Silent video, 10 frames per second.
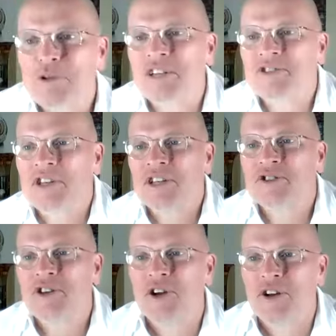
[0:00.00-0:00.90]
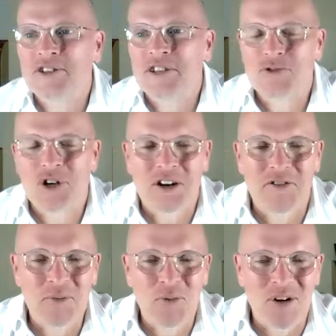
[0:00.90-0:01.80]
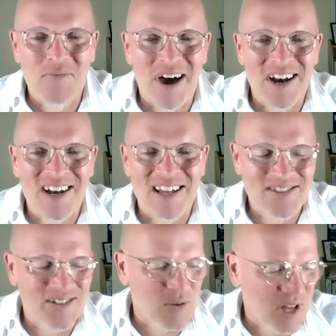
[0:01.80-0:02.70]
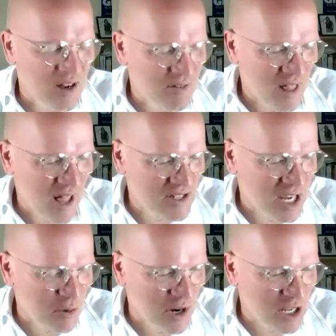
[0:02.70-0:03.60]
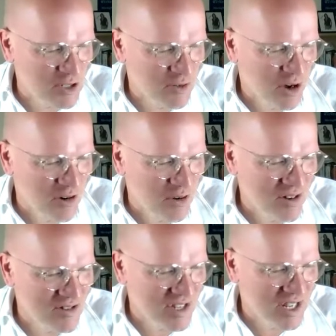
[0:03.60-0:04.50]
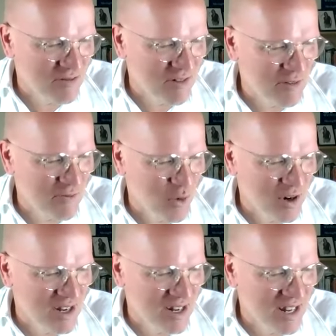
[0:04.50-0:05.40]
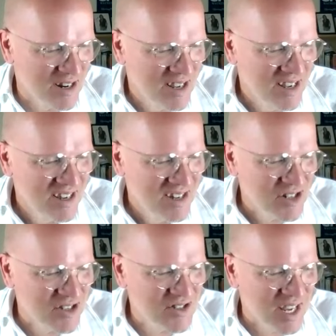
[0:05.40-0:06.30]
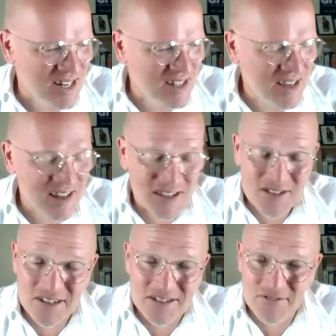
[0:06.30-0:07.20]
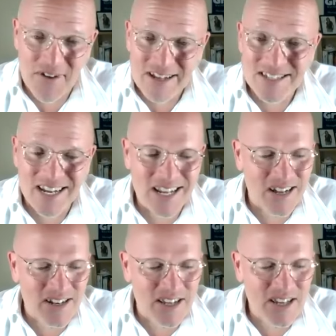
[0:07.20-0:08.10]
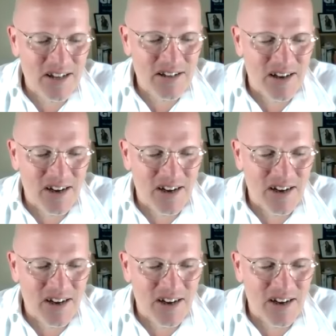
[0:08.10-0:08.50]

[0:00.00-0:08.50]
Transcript: just it's, it's curious. I'm trying to read more about it as the uh, last couple days have gone on to get mm-hmm. ready for it, and just the idea. It's it's a fascinating idea.